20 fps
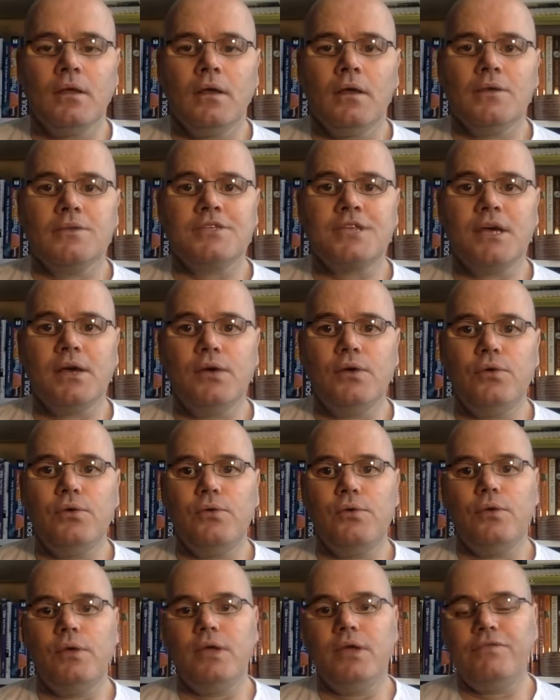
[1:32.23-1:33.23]
So
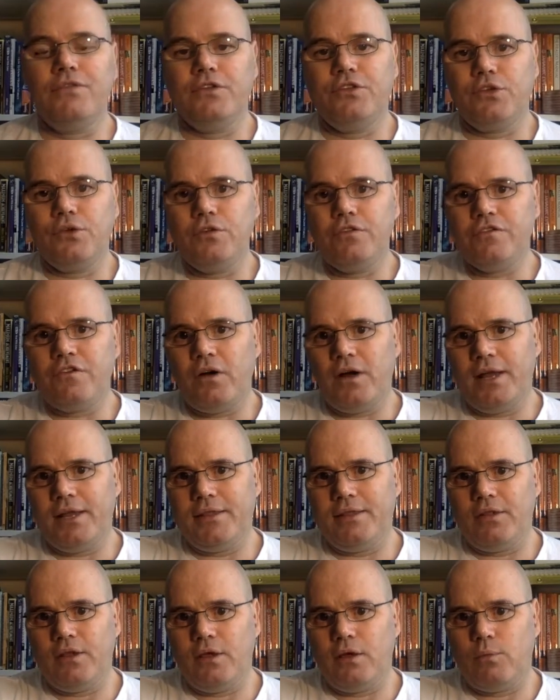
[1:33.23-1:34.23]
if you do
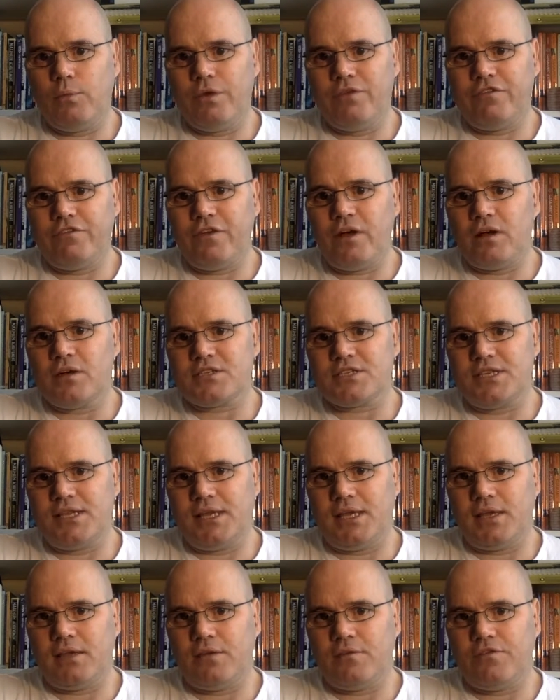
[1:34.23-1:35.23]
find that with
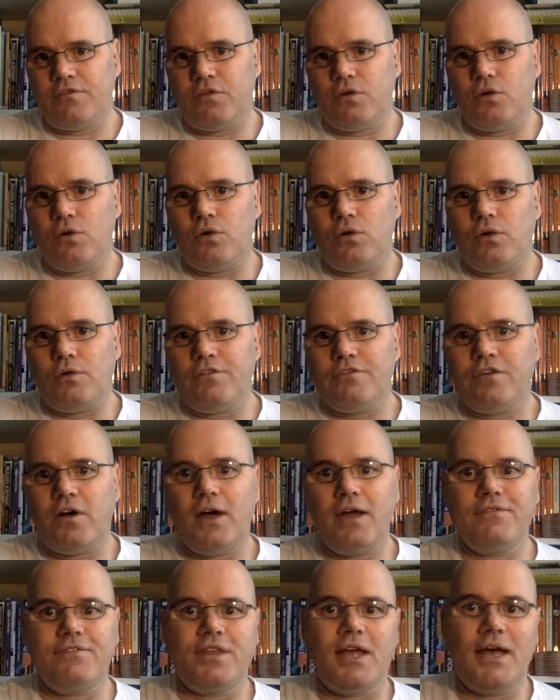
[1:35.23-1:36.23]
fasting for
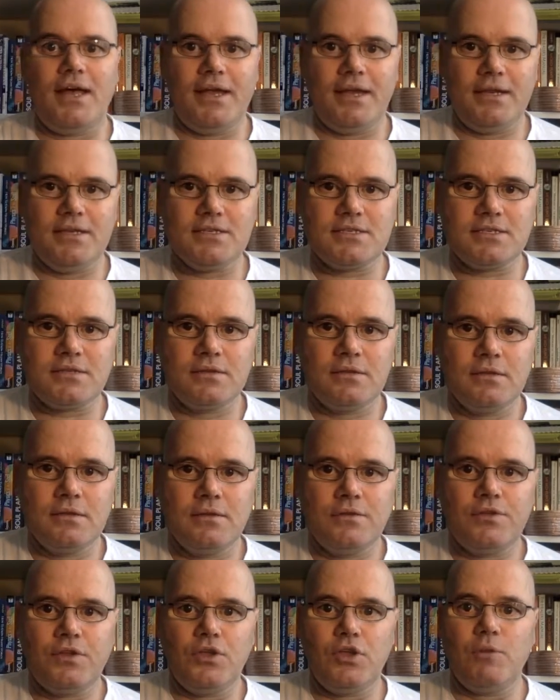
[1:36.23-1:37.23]
5 days
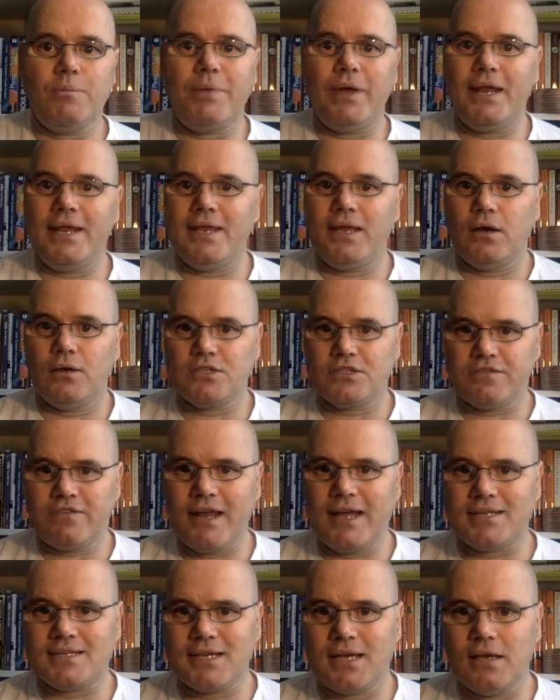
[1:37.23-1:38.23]
that your belly goes
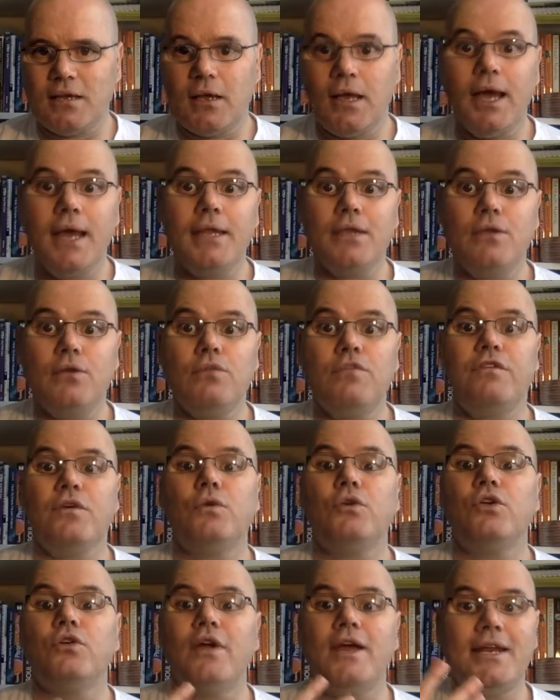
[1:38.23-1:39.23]
flatter and you
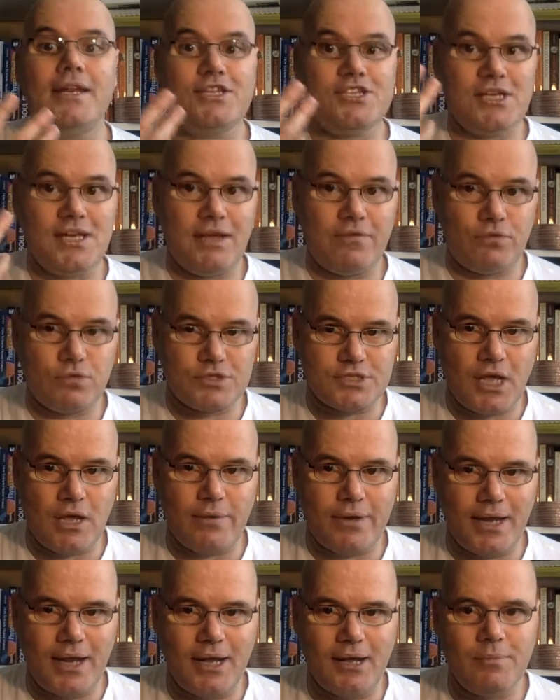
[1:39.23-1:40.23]
feel your energy levels
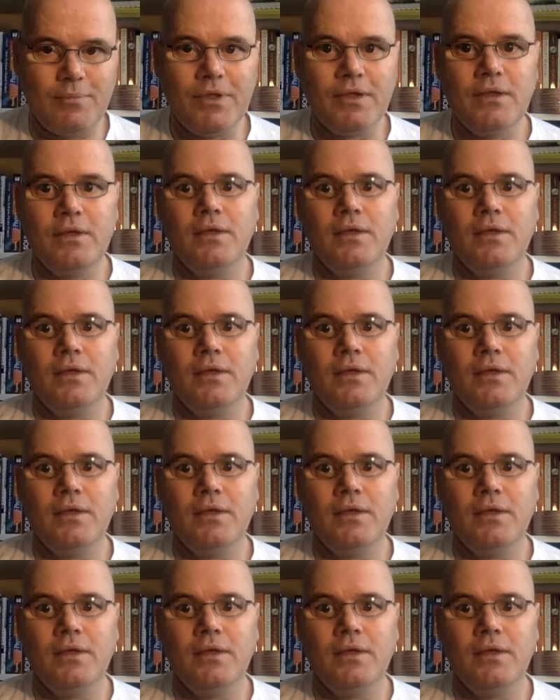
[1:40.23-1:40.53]
going up,